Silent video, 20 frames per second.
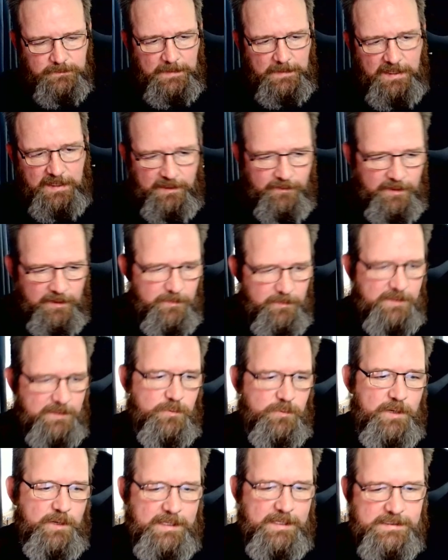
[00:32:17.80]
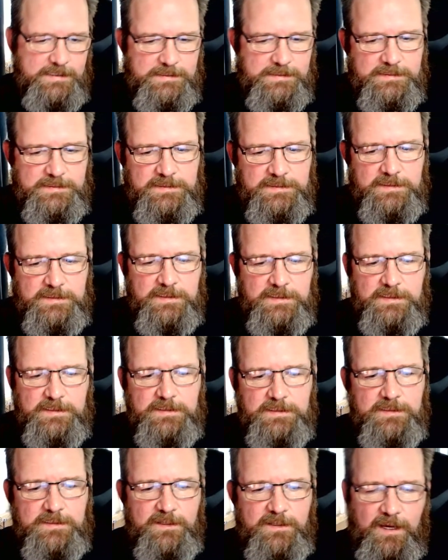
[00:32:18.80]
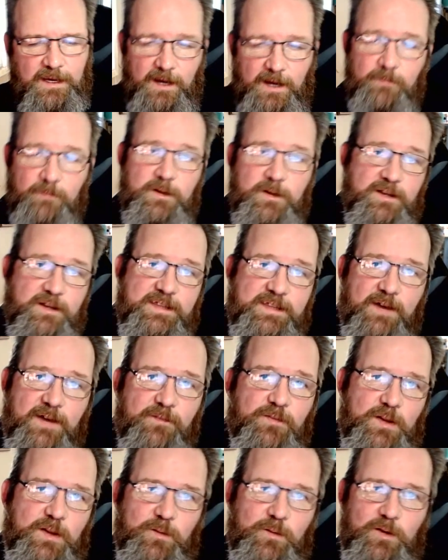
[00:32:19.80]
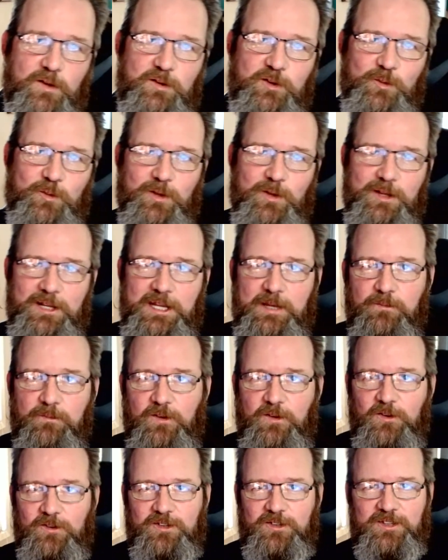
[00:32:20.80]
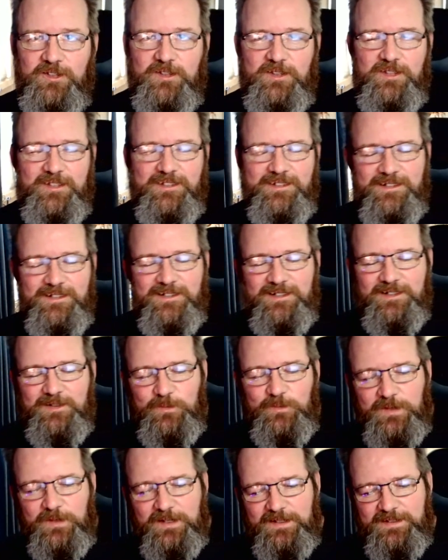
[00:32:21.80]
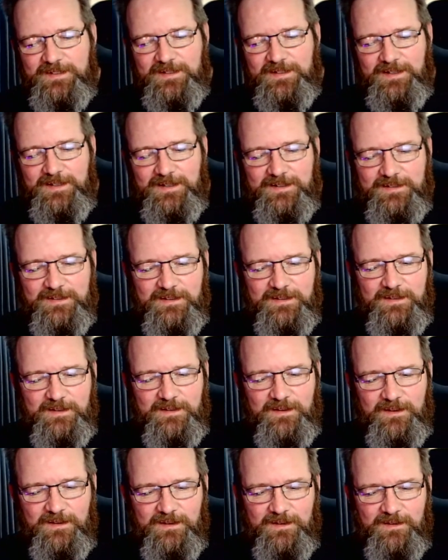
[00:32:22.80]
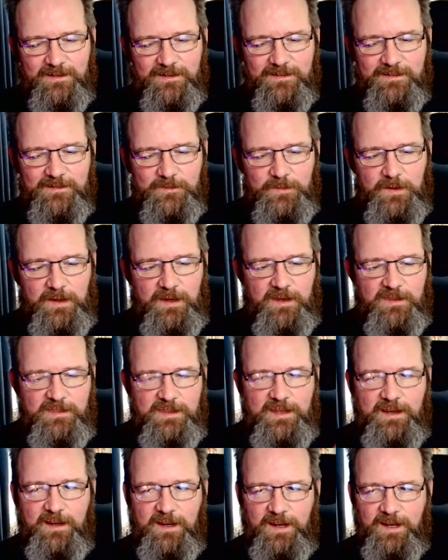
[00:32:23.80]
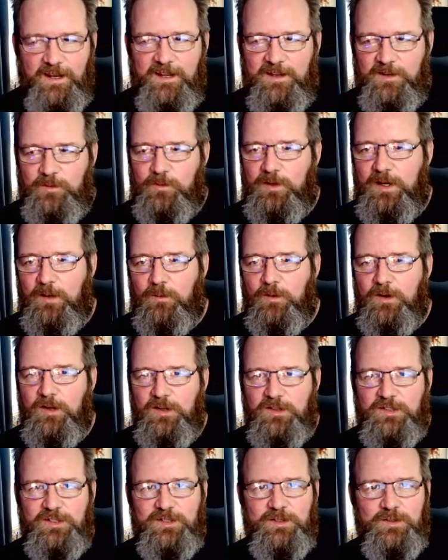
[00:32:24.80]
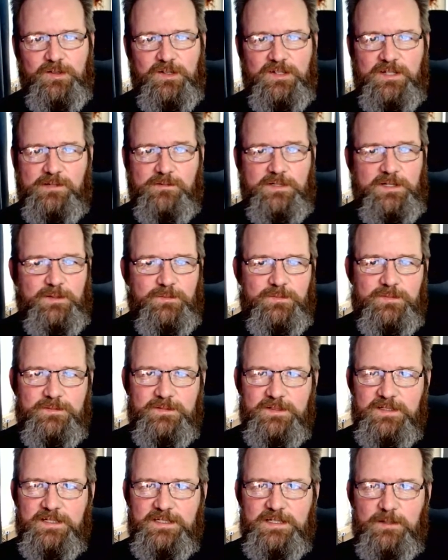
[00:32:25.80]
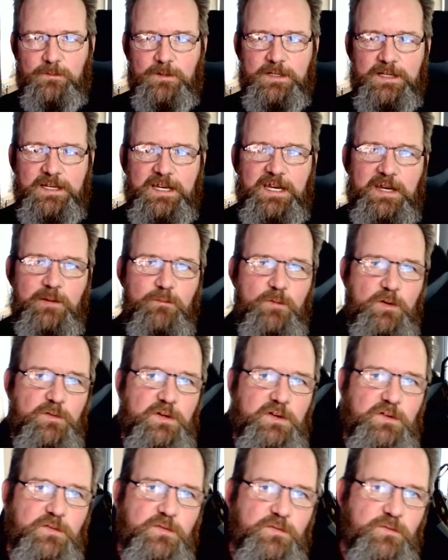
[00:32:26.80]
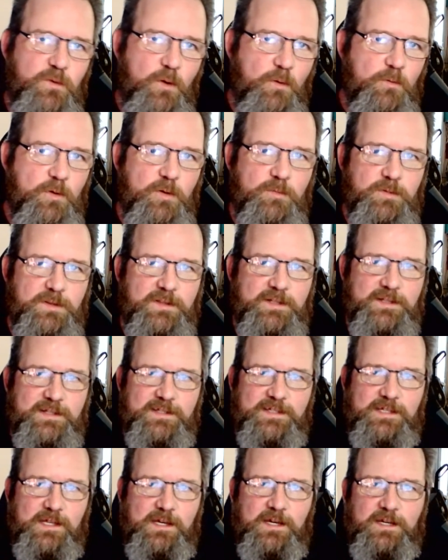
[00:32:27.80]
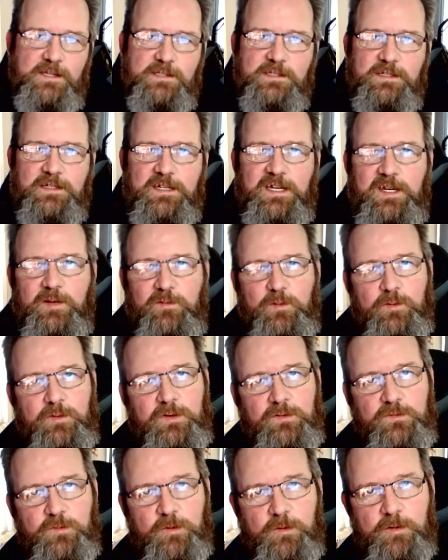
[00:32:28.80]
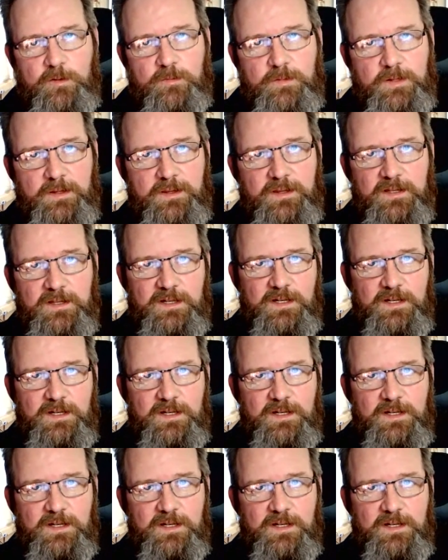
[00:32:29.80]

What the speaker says: Anyway, but the point is, yeah, I definitely want to do a Millennium Falcon. But in the end, what I want to do is I want to keep moving forward with the designs and keep moving forward with